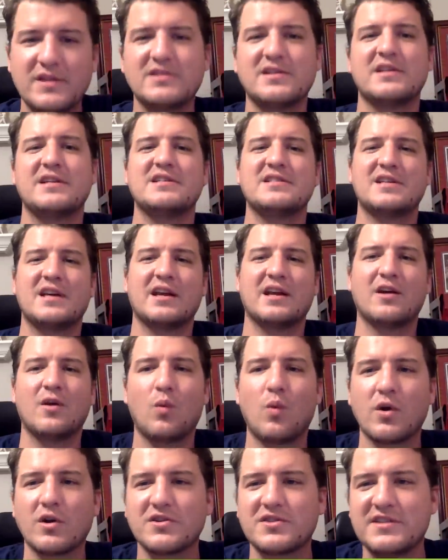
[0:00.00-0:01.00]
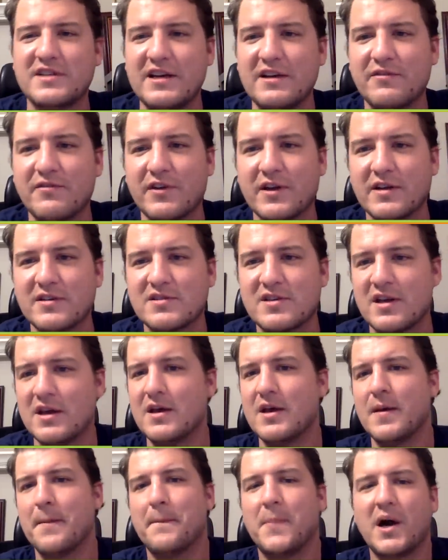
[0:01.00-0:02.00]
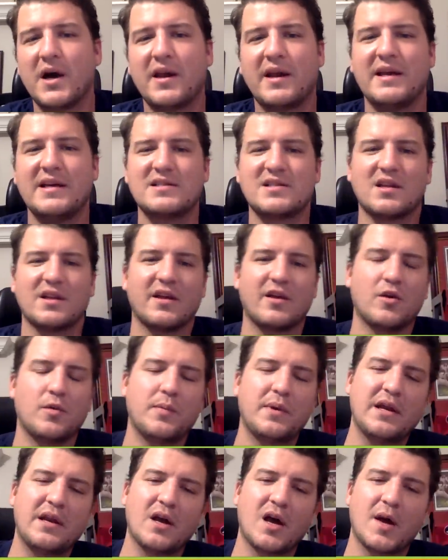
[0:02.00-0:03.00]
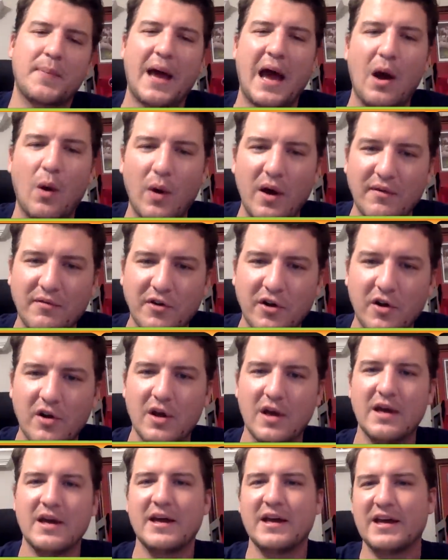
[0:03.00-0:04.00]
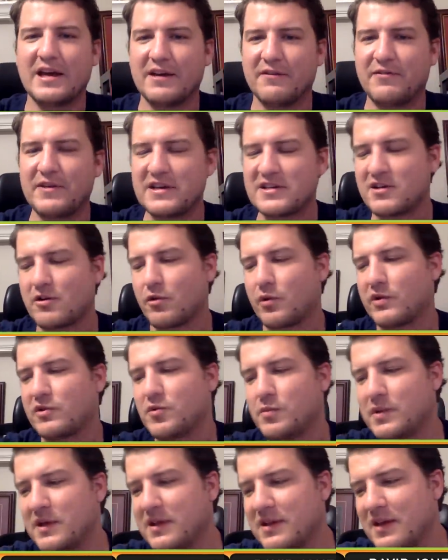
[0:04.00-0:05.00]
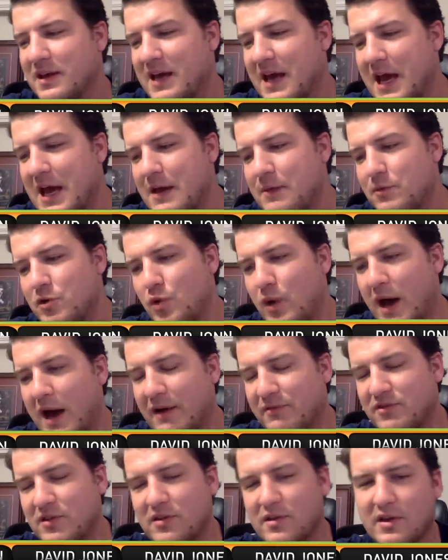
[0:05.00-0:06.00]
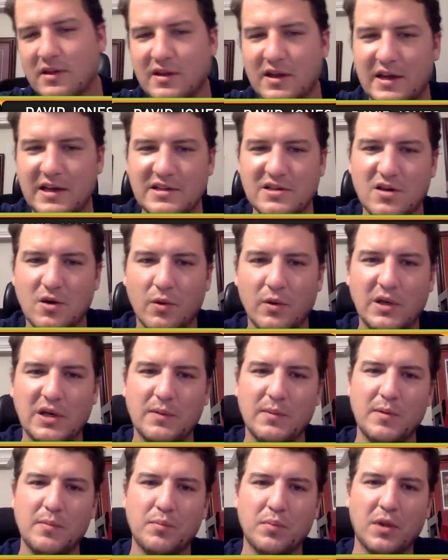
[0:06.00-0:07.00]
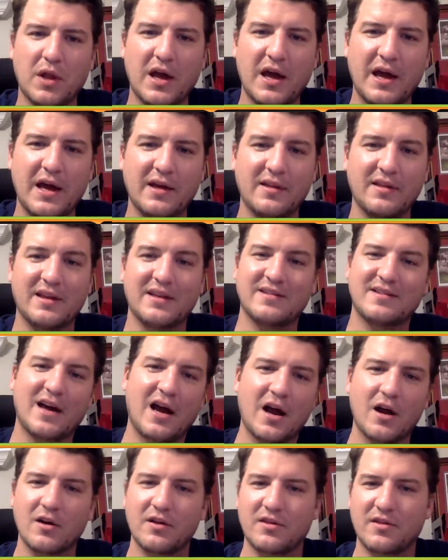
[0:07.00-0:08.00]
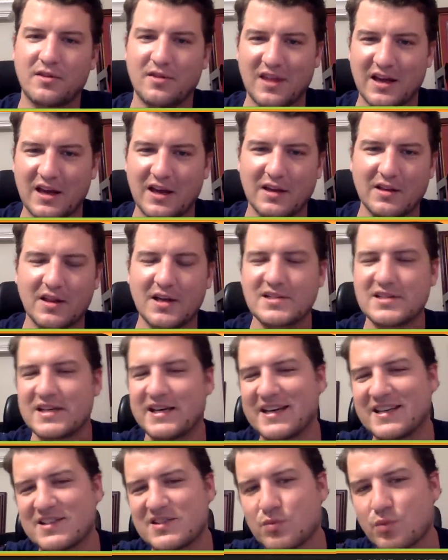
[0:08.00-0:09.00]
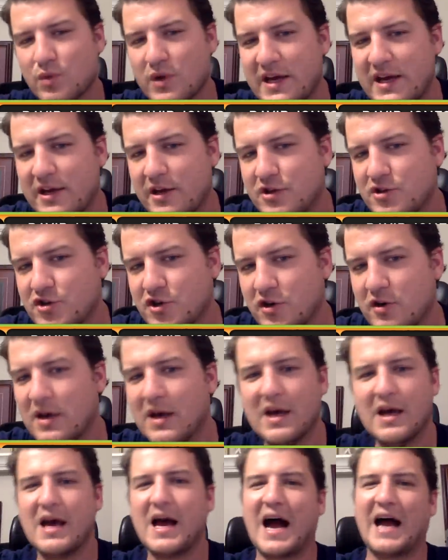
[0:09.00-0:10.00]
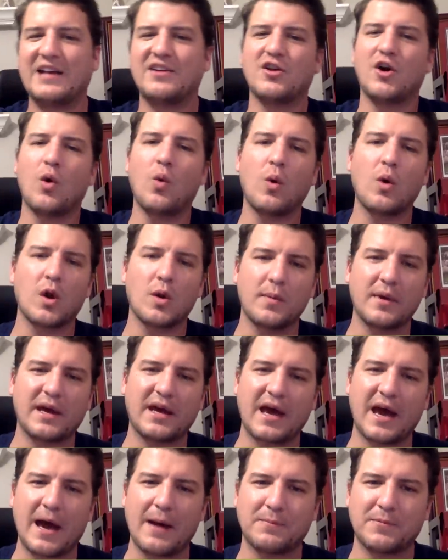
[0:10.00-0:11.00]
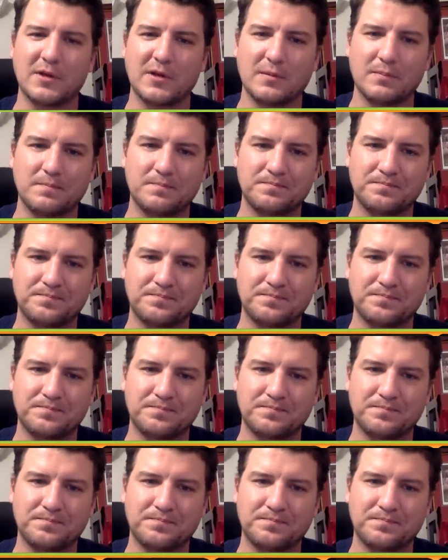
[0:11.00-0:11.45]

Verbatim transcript: and he's getting a worse defense, but he's a little beat up. However, if he's going to be in the game, you have to think that he's going to be playing the entire thing unless he gets re injured. I don't want him at captain.